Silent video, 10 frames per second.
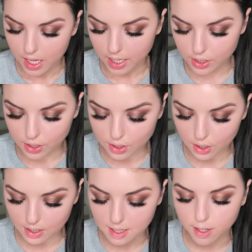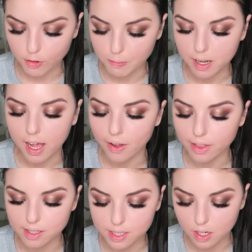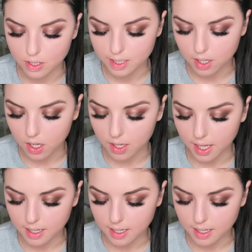It just looks like you've been out in the sun all day long.